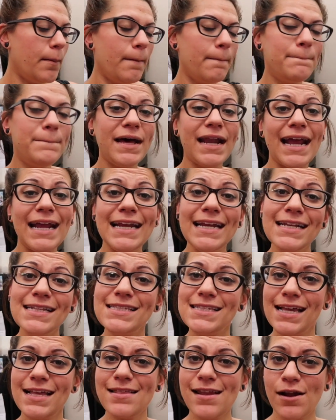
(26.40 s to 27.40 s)
But I did
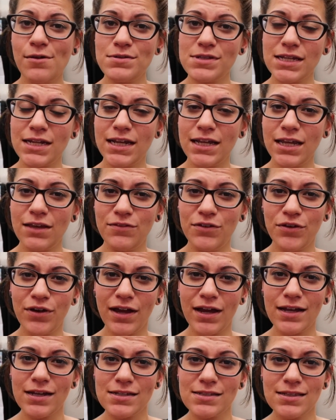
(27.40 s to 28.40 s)
say that I was gonna give you
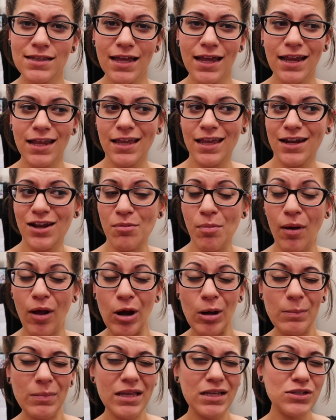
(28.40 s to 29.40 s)
guys like an
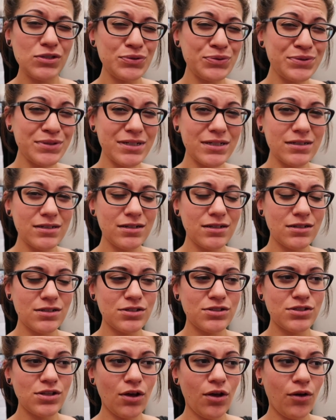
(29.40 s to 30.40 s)
apartment tour,
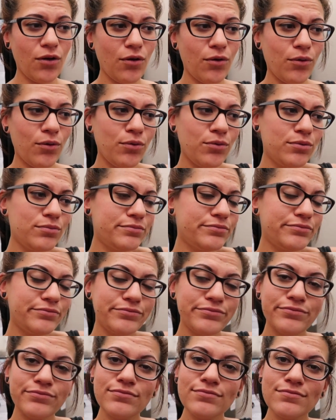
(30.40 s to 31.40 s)
so
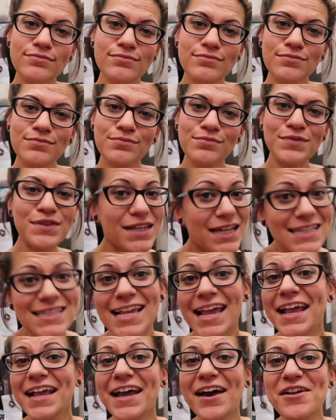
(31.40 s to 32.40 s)
let's
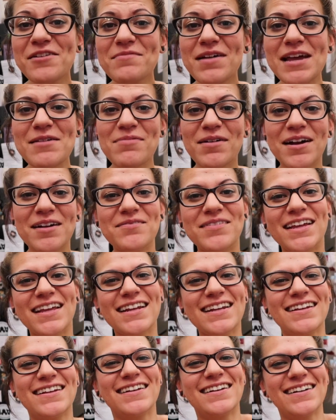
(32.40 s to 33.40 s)
hang out in my
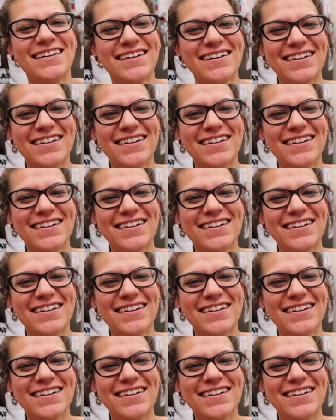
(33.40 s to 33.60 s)
apartment.